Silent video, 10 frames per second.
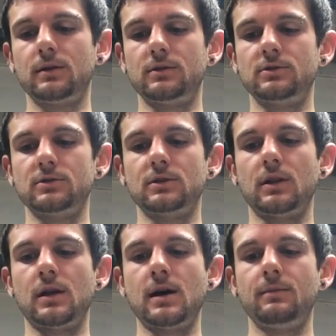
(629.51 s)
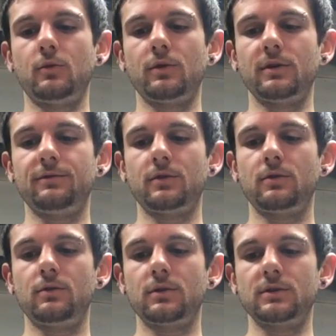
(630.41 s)
It's just a lot more
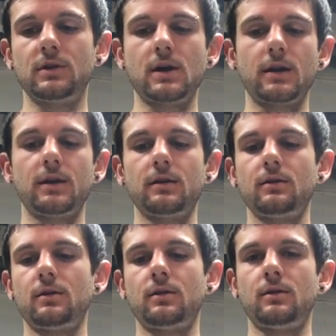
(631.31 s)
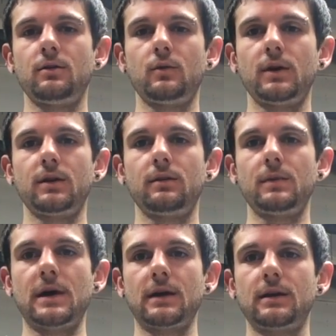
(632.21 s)
difficult because you got to get it all the way to the
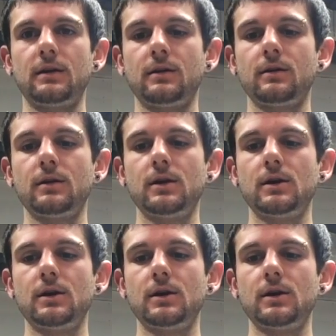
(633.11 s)
back here.